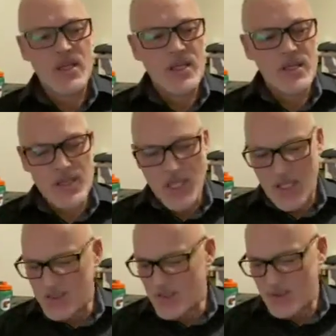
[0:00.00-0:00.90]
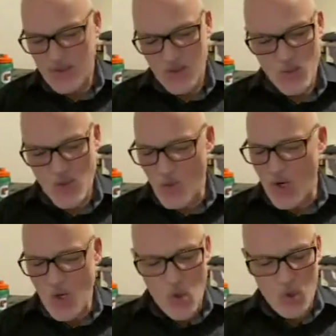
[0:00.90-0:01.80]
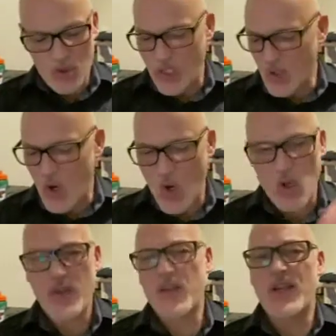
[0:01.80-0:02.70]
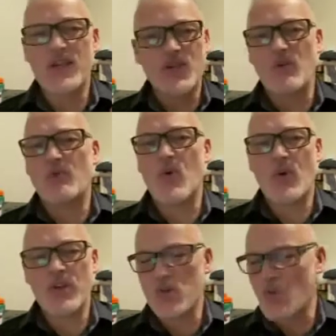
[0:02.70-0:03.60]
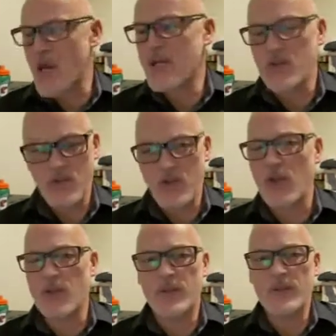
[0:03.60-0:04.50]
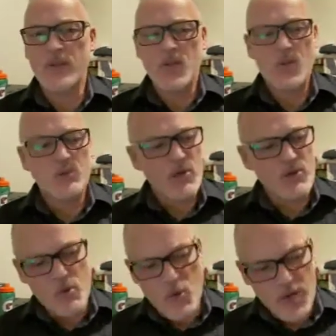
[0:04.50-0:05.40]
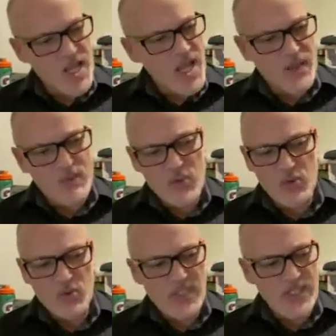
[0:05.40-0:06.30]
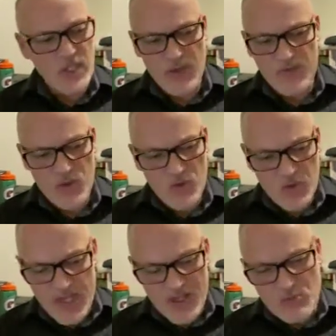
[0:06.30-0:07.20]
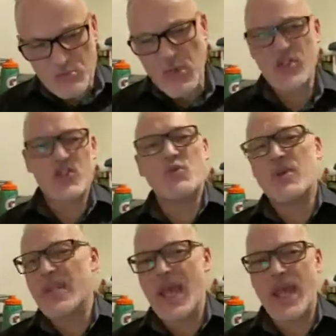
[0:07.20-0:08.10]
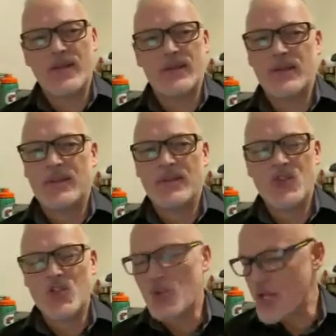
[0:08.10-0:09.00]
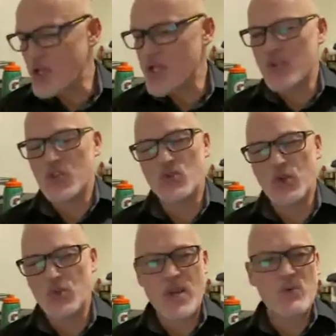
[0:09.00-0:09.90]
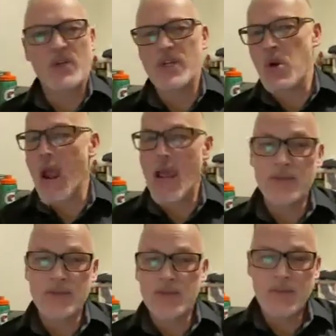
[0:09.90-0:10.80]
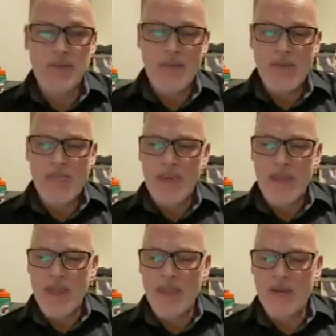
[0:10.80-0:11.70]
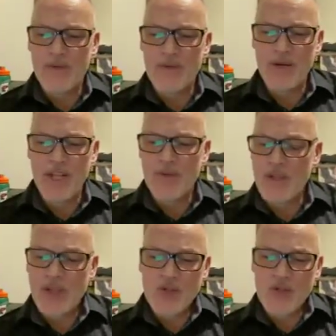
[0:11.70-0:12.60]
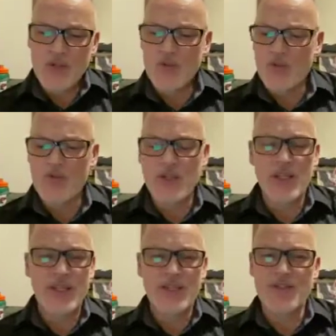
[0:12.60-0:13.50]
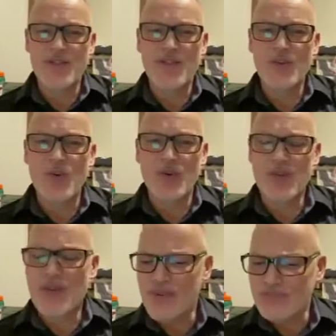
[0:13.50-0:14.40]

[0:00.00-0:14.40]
that we want to hold on to all the things that are important and right and solid, but we want to absolutely love you as much as we can, just the way Jesus would, right where you're at. And the name on that church we feel like is an important thing.